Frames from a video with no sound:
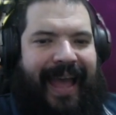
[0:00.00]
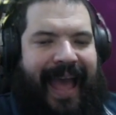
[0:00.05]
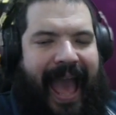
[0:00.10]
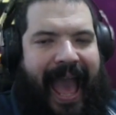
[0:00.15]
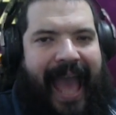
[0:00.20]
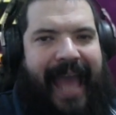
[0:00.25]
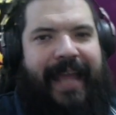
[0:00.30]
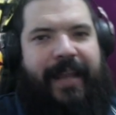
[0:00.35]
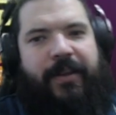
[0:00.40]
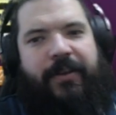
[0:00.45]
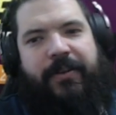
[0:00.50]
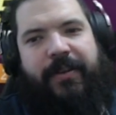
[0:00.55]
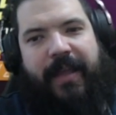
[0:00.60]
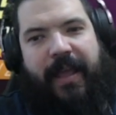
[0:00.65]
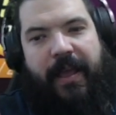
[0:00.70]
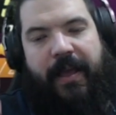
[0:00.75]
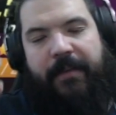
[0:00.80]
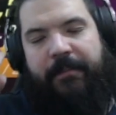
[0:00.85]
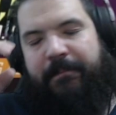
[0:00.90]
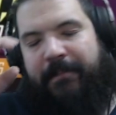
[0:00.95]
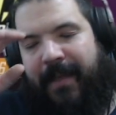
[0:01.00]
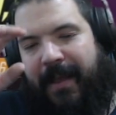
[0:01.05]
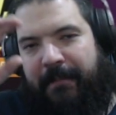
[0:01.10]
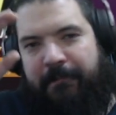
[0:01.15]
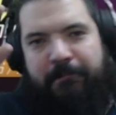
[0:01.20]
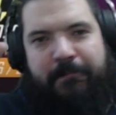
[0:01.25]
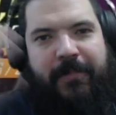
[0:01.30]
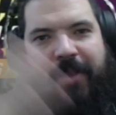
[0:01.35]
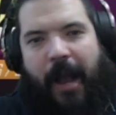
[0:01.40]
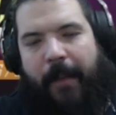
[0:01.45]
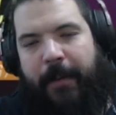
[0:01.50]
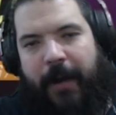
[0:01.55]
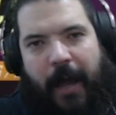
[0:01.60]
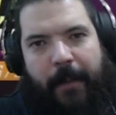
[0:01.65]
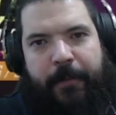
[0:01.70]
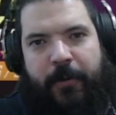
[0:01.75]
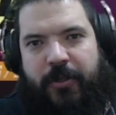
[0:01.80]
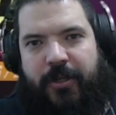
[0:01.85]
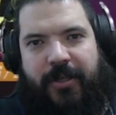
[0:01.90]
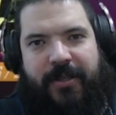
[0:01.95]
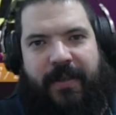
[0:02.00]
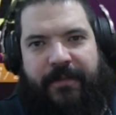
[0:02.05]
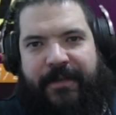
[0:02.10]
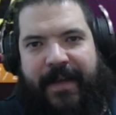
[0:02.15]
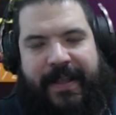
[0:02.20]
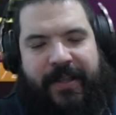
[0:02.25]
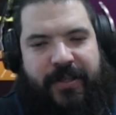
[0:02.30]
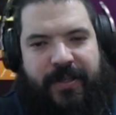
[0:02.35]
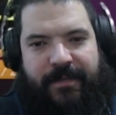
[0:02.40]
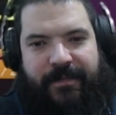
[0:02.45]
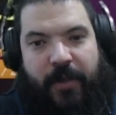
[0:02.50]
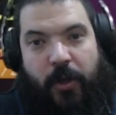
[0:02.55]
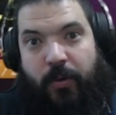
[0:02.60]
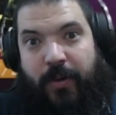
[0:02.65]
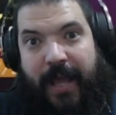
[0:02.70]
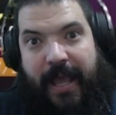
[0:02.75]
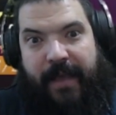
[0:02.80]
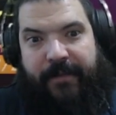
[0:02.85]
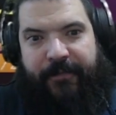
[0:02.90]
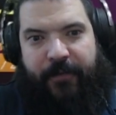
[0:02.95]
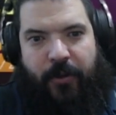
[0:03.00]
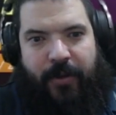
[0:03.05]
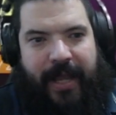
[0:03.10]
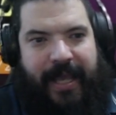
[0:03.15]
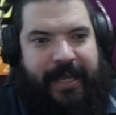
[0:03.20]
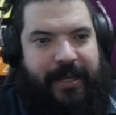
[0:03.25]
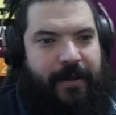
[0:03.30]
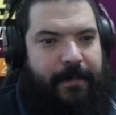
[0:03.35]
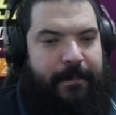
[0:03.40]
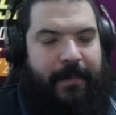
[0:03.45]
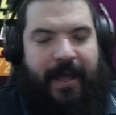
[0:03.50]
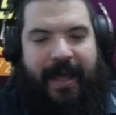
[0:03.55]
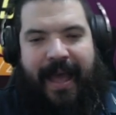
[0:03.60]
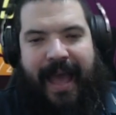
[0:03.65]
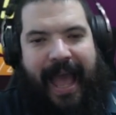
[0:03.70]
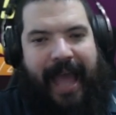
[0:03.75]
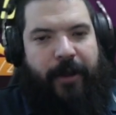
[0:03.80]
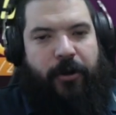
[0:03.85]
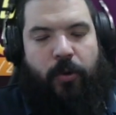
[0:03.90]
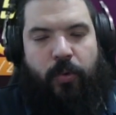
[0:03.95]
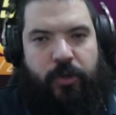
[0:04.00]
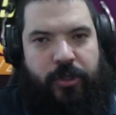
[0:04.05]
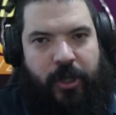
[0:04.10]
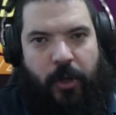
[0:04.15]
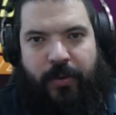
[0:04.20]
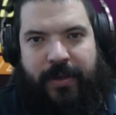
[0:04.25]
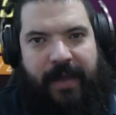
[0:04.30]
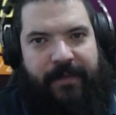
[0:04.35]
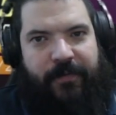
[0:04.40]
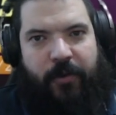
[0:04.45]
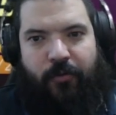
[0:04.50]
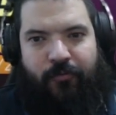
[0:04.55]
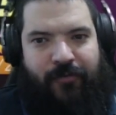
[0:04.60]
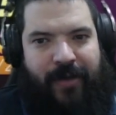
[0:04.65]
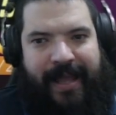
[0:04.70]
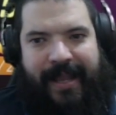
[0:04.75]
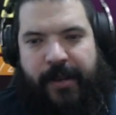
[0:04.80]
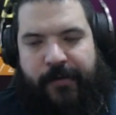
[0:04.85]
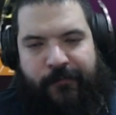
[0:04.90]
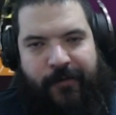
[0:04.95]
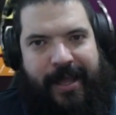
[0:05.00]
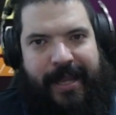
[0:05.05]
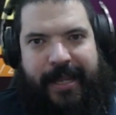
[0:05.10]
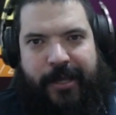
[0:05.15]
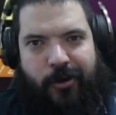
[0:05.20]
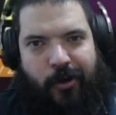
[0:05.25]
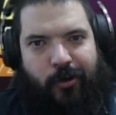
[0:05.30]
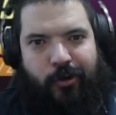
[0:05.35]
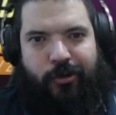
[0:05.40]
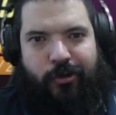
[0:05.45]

and double up as a defensive unit if you need them, and also give you really good